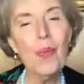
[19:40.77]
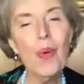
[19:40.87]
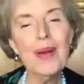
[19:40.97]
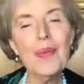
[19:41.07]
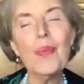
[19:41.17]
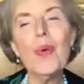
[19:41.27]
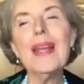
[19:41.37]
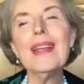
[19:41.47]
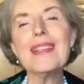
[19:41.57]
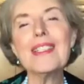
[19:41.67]

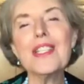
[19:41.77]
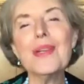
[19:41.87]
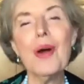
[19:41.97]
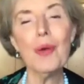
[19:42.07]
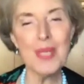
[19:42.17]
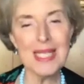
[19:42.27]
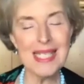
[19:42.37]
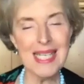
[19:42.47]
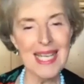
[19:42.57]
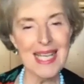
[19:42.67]
What do you hope to
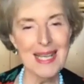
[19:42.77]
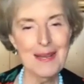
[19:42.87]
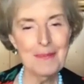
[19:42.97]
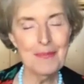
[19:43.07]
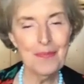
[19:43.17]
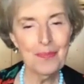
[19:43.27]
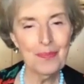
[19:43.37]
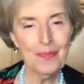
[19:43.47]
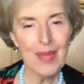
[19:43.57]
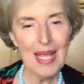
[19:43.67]
see
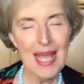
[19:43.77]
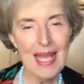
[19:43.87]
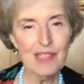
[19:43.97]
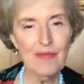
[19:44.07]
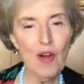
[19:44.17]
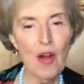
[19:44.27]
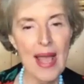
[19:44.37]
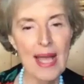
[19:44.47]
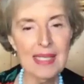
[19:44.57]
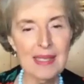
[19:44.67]
as far
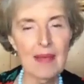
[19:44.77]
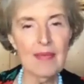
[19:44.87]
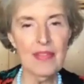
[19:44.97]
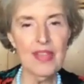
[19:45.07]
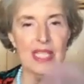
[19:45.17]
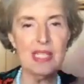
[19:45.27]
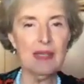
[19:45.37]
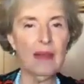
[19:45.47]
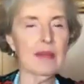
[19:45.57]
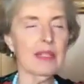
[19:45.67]
as this
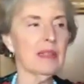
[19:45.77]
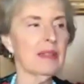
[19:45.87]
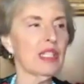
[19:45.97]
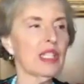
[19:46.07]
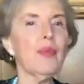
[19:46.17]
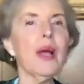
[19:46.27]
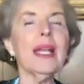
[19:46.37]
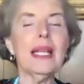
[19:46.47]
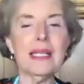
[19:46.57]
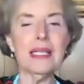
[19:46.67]

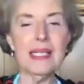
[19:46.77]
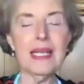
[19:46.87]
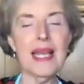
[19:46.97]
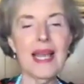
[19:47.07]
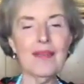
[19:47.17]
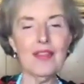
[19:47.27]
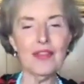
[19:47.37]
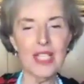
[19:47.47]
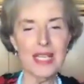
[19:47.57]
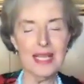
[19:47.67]
spreading to city after
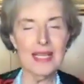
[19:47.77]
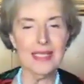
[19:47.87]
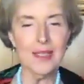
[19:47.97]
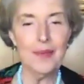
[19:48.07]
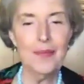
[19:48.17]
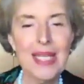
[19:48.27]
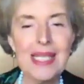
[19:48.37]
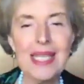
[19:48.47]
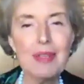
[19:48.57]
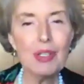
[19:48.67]
city? It
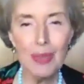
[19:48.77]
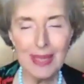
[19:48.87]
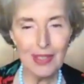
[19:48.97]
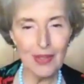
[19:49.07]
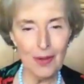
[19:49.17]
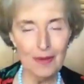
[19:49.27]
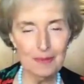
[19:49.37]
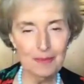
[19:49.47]
seems critical.